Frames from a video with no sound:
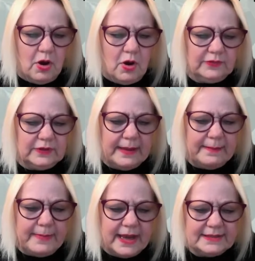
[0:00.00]
of the
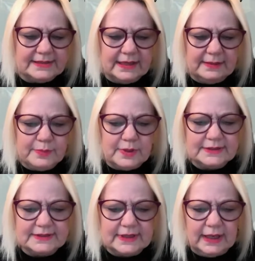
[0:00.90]
amazing
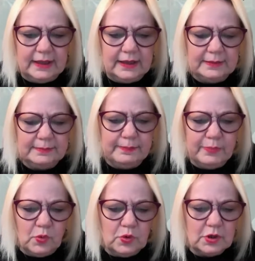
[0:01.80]
bestseller
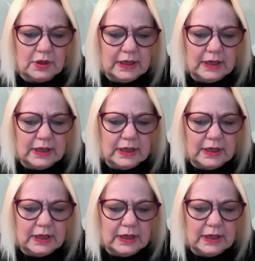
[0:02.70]
book,